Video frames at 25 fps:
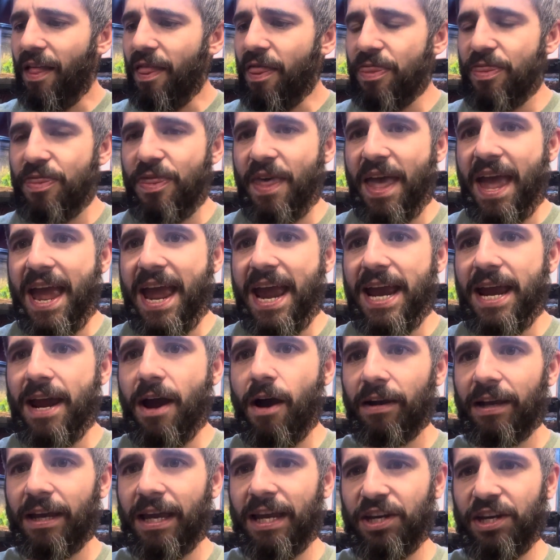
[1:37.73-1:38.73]
They
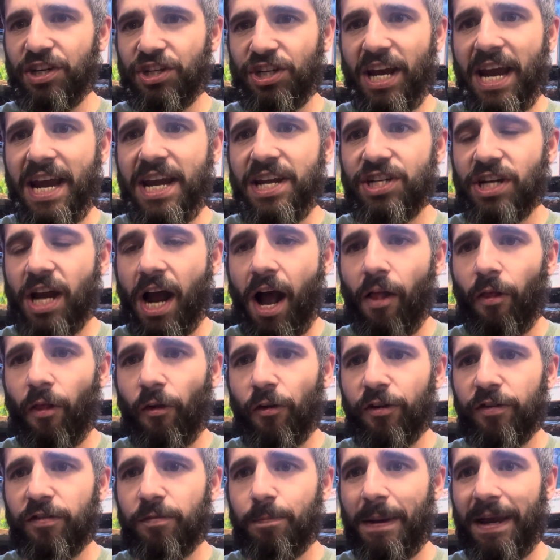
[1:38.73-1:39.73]
can change
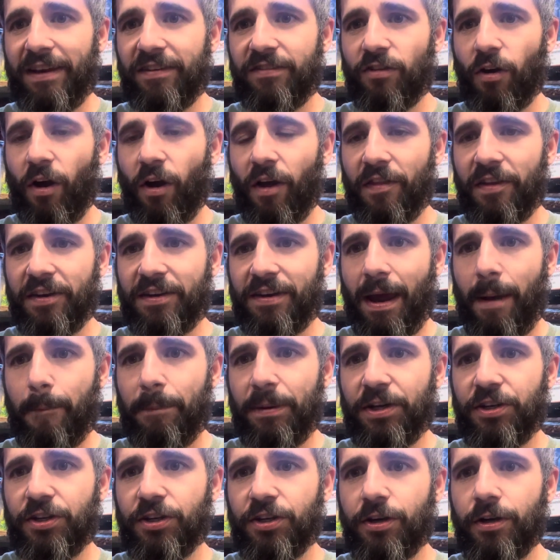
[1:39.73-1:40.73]
colors based on the
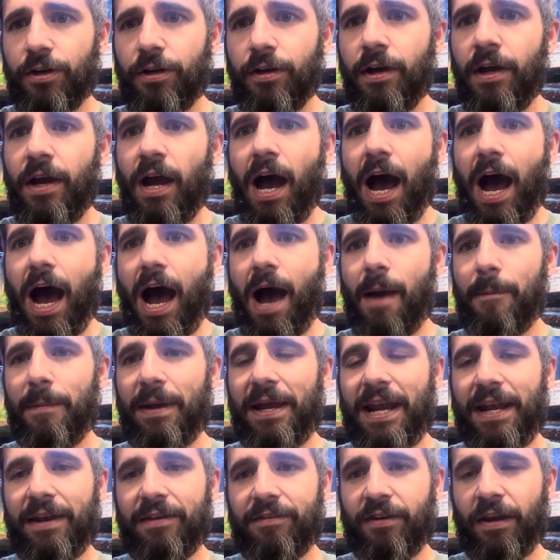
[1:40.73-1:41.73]
temperature
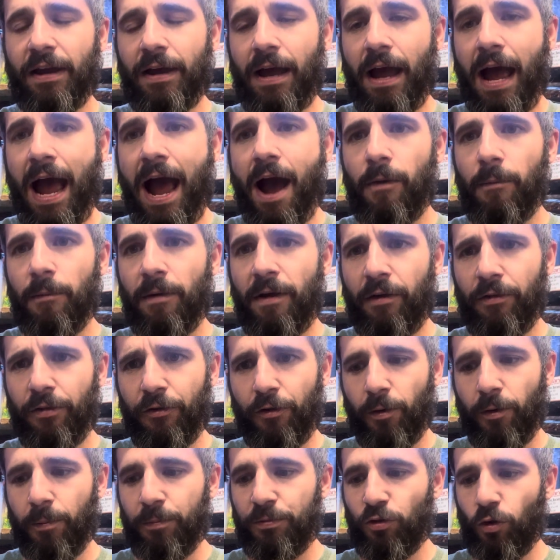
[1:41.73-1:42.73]
and how
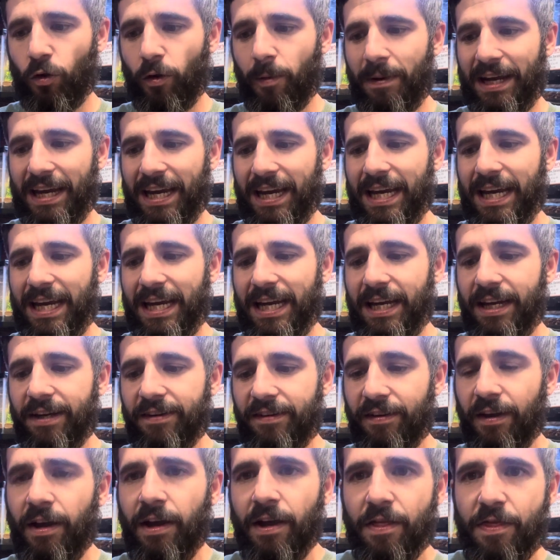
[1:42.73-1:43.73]
they're absorbing
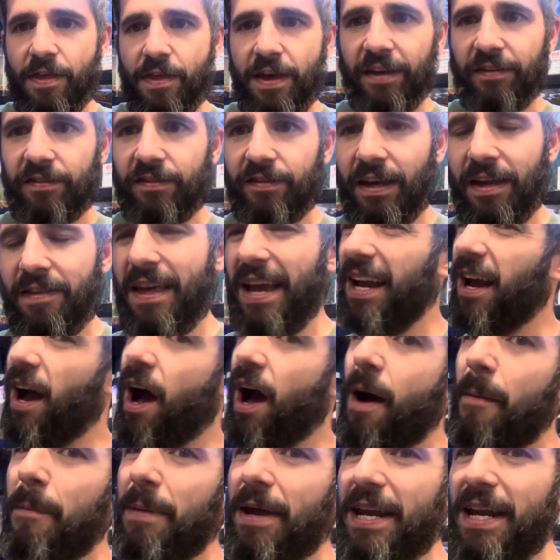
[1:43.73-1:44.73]
heat. And they
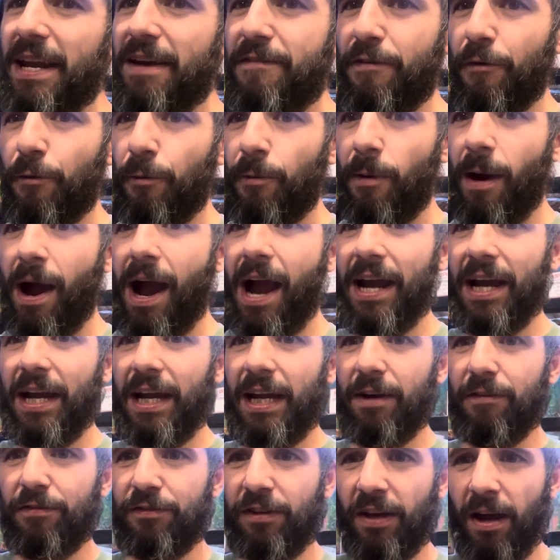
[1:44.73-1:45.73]
come in a
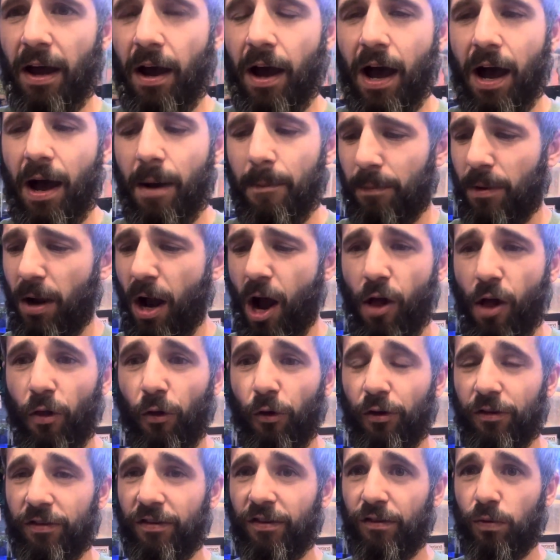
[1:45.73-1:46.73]
variety of
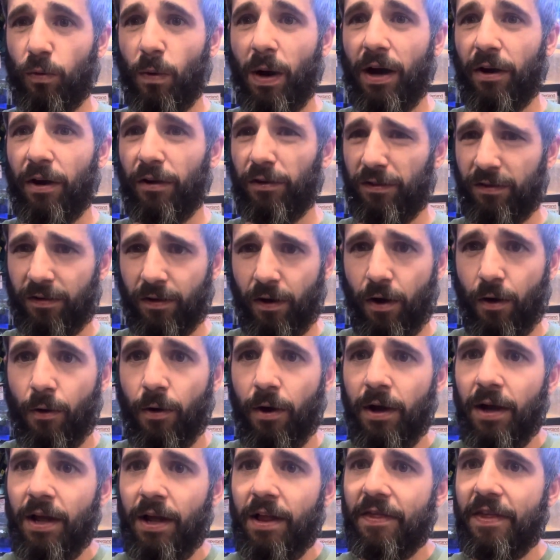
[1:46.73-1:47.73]
colors as well. So
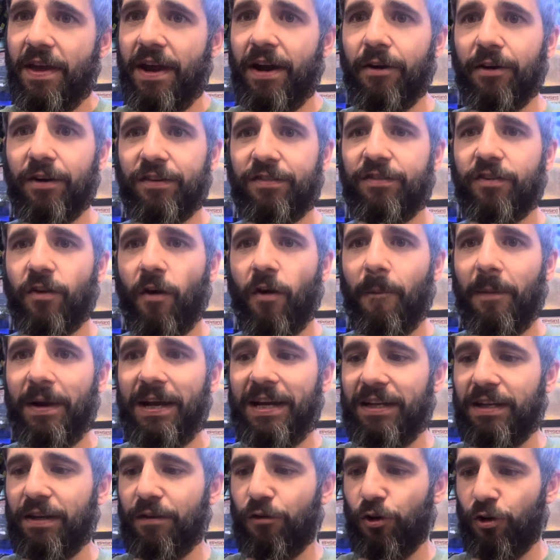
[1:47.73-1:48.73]
there is so many
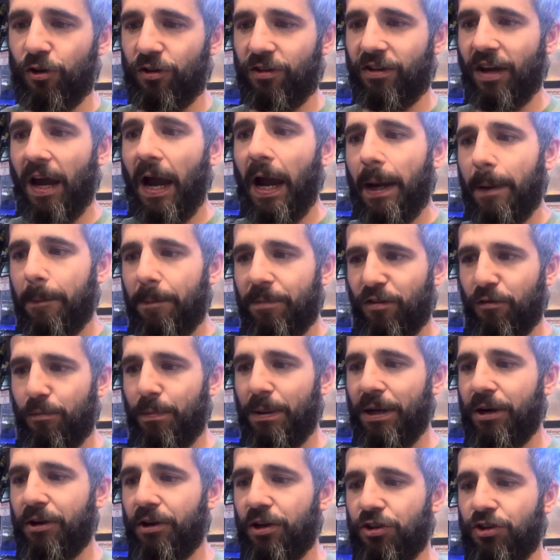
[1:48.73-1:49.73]
different types of
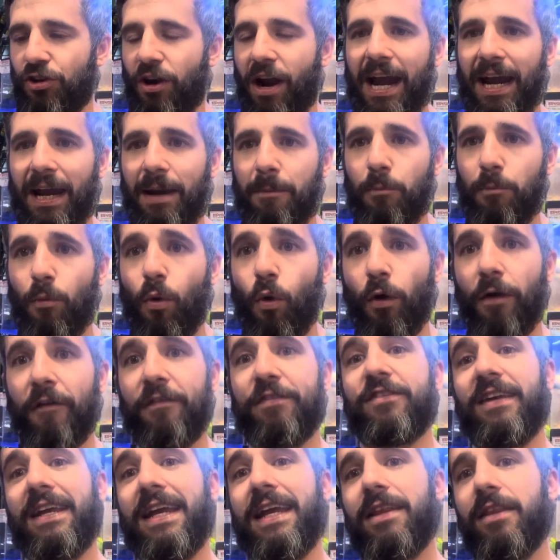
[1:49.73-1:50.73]
bearded dragon
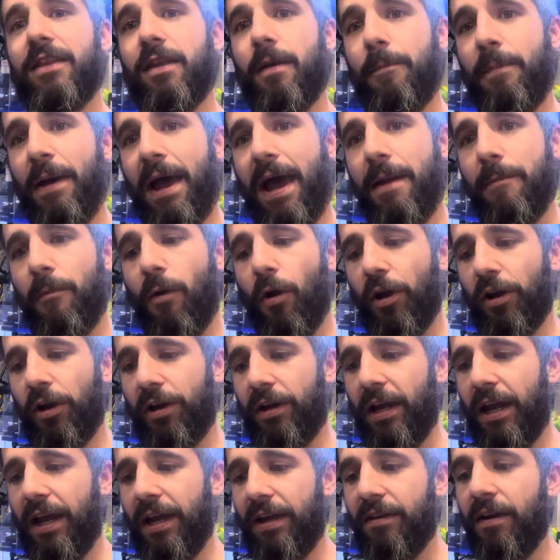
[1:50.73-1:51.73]
morphs in the pet
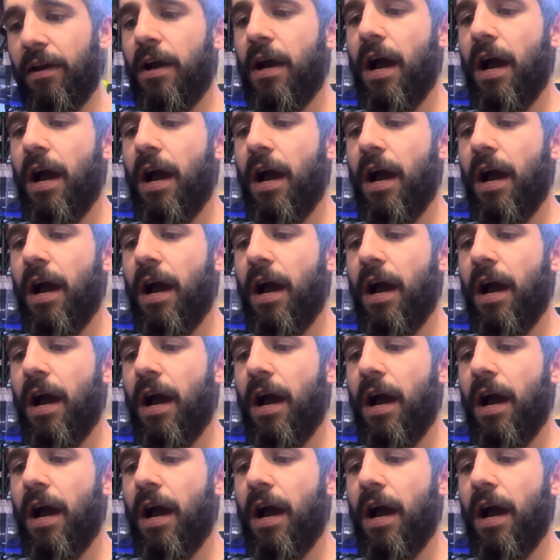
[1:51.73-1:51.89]
market.